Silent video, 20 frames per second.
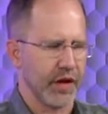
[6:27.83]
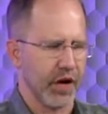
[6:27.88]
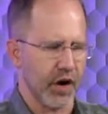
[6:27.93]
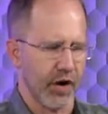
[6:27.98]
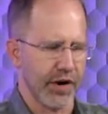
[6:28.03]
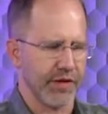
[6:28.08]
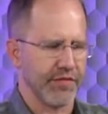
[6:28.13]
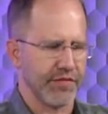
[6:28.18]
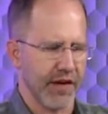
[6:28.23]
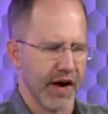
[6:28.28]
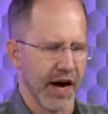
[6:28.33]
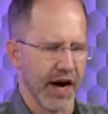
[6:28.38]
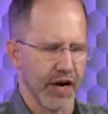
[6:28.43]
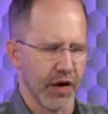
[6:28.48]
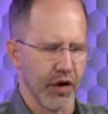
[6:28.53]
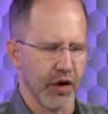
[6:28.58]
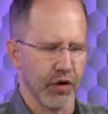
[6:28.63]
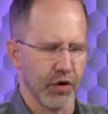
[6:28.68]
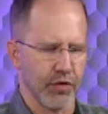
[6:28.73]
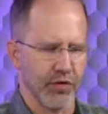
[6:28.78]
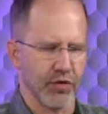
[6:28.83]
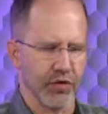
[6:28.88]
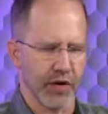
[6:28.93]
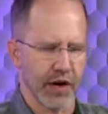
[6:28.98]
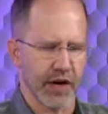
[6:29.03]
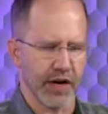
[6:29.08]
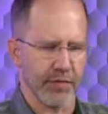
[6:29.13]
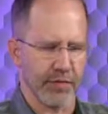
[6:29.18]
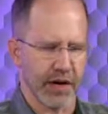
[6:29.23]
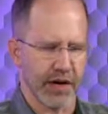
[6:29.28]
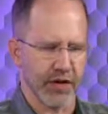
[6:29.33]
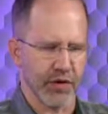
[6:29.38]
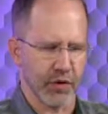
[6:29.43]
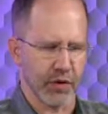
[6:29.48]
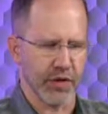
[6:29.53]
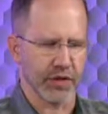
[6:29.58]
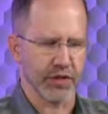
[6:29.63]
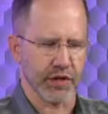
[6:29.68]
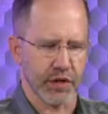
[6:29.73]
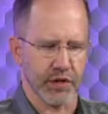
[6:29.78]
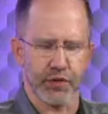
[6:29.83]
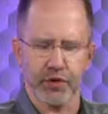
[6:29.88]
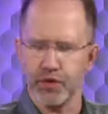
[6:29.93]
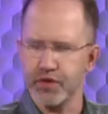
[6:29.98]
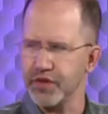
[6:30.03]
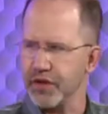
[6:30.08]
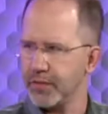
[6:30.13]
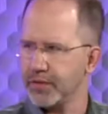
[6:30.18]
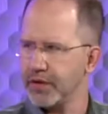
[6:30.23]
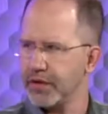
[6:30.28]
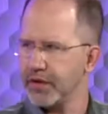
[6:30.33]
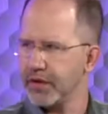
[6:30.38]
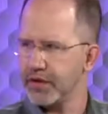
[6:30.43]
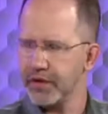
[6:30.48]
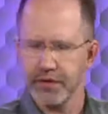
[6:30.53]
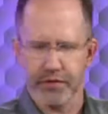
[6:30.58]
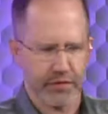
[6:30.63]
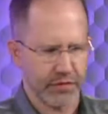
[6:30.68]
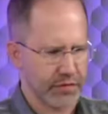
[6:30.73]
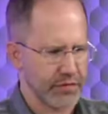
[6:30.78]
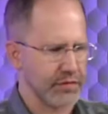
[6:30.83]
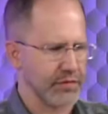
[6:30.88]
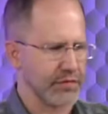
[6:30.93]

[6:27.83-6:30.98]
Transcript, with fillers: All right, fine. I'll override make noise and I'll do something. Yep.